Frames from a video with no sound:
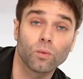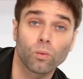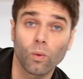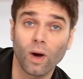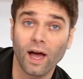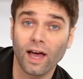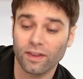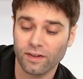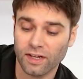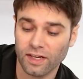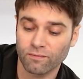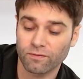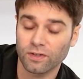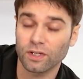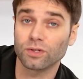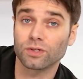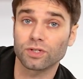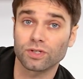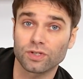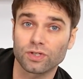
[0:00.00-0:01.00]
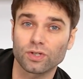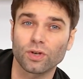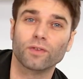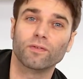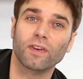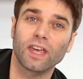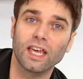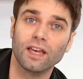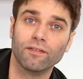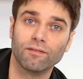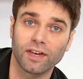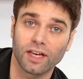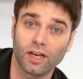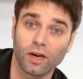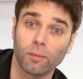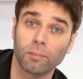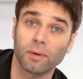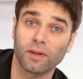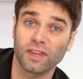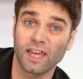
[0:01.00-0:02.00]
while the infusion's sort of evening
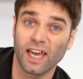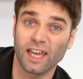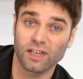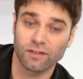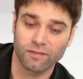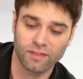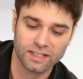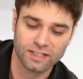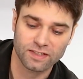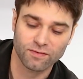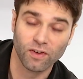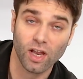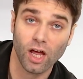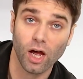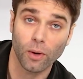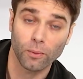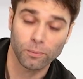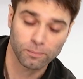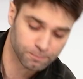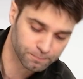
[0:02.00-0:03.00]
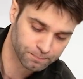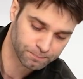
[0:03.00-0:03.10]
up at the end of its flow.